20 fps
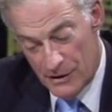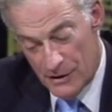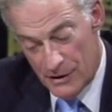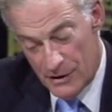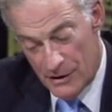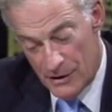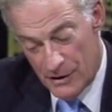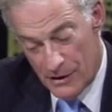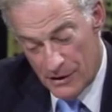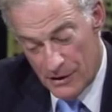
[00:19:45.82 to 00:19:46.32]

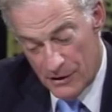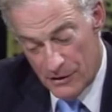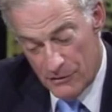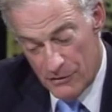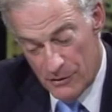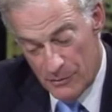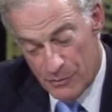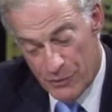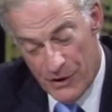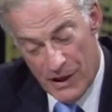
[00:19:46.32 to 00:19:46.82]
uh,
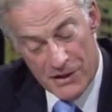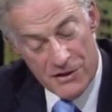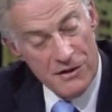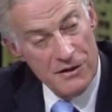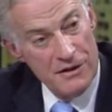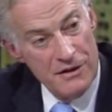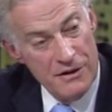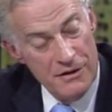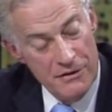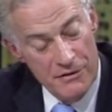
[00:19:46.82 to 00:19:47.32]
who
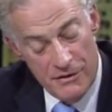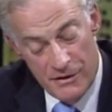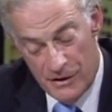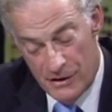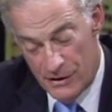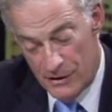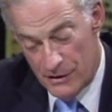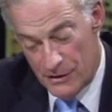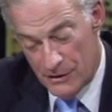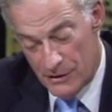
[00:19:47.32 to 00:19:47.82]

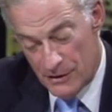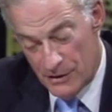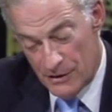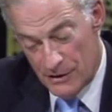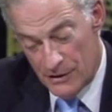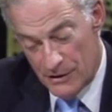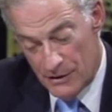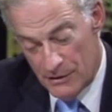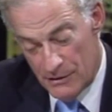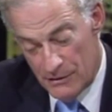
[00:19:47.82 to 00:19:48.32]
prosecuted
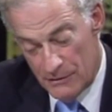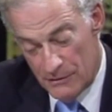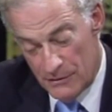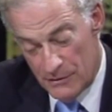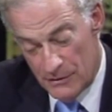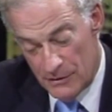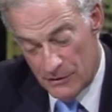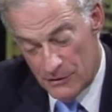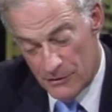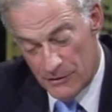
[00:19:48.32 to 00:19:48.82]
uh,
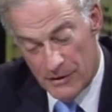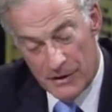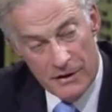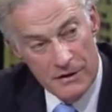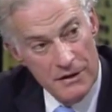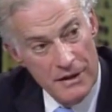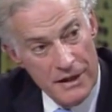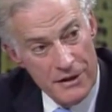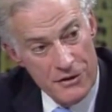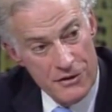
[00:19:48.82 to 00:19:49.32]
during
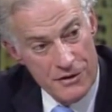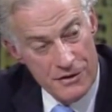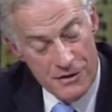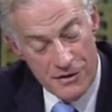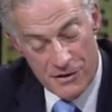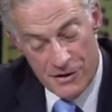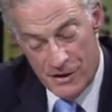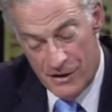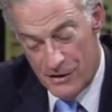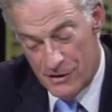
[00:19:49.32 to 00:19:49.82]
election
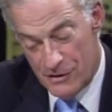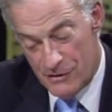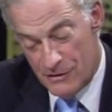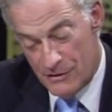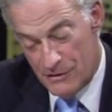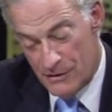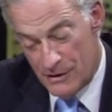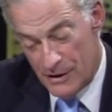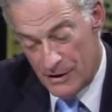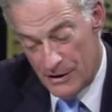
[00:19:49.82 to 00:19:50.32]

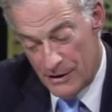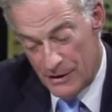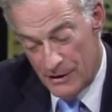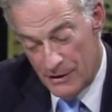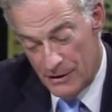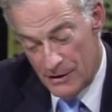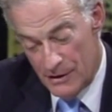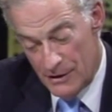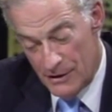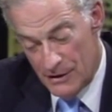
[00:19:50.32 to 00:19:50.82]
season a
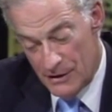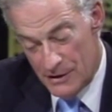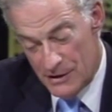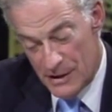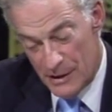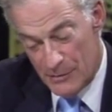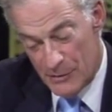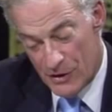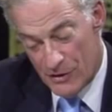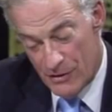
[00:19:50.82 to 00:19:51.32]

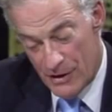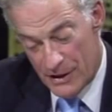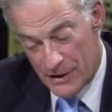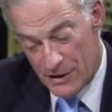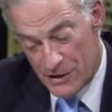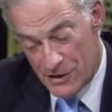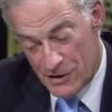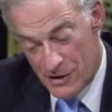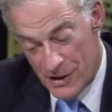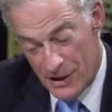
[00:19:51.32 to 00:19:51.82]

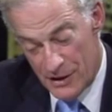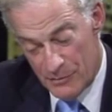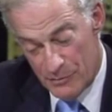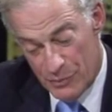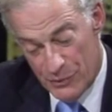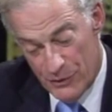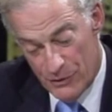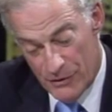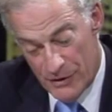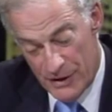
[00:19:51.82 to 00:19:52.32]
Democratic state
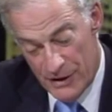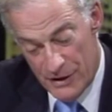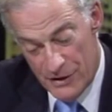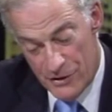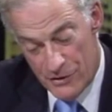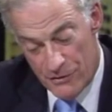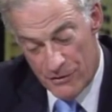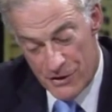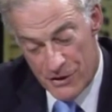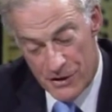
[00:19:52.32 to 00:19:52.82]
employee,
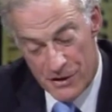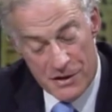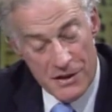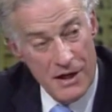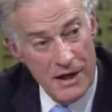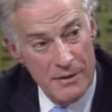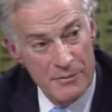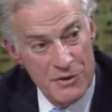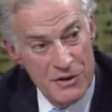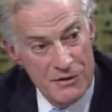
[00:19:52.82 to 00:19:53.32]
Georgia
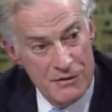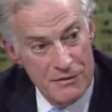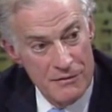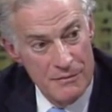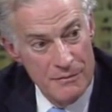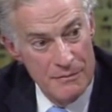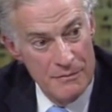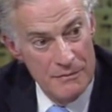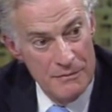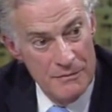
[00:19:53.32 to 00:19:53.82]
Thompson,
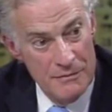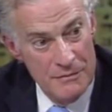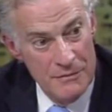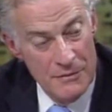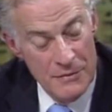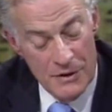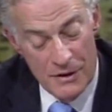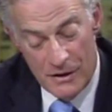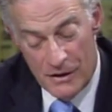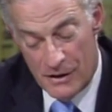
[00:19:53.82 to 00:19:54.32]

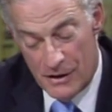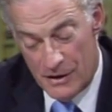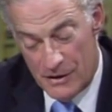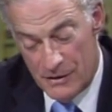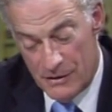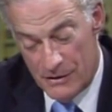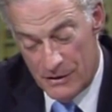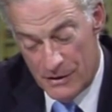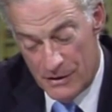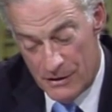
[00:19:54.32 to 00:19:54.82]

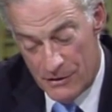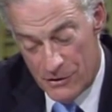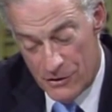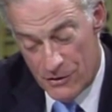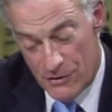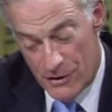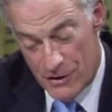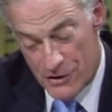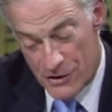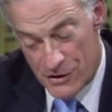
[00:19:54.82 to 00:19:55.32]
on uh,
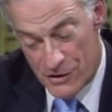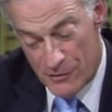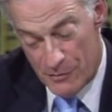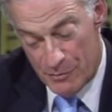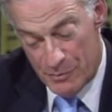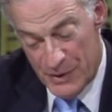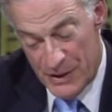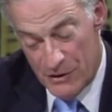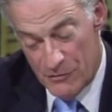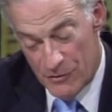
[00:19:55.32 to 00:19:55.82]
charges
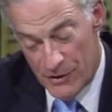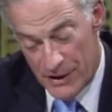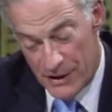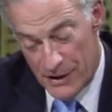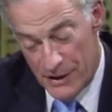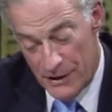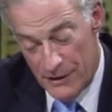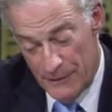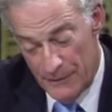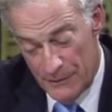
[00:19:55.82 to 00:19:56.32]
of bid
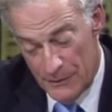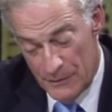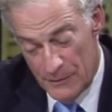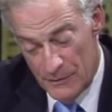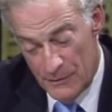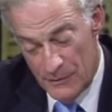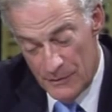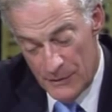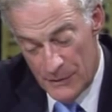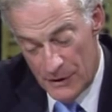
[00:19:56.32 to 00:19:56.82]
rigging.
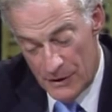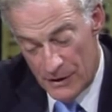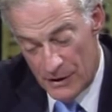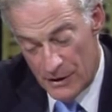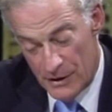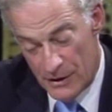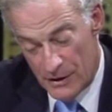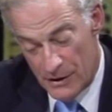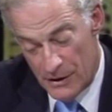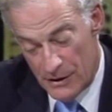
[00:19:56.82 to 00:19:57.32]

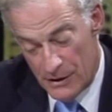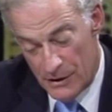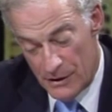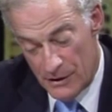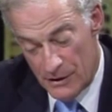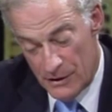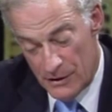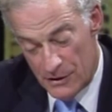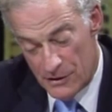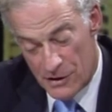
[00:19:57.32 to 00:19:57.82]

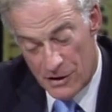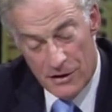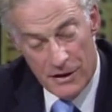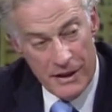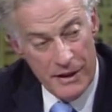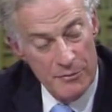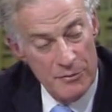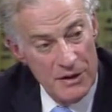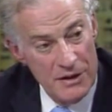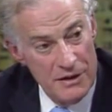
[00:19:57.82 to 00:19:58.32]
Uh, it's
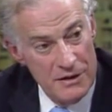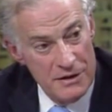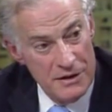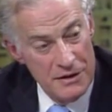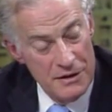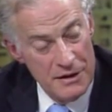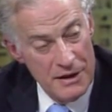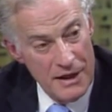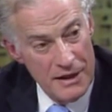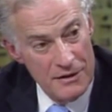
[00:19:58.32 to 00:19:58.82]
claimed that he
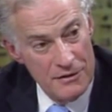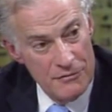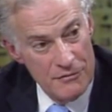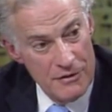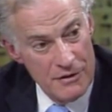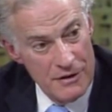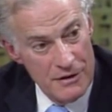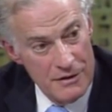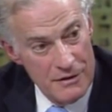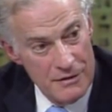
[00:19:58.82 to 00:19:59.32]
did that in
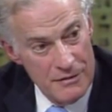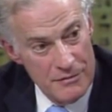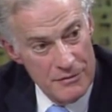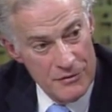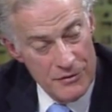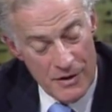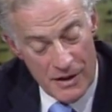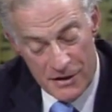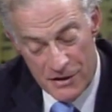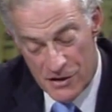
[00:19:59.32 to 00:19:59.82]
order to
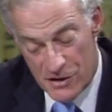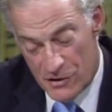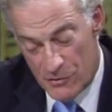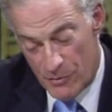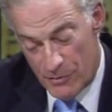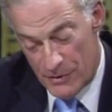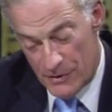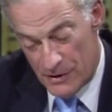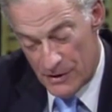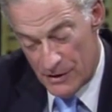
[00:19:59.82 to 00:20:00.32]
try to sw
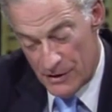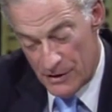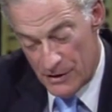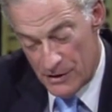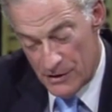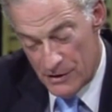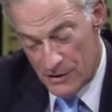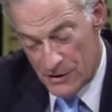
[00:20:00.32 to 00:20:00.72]
uh,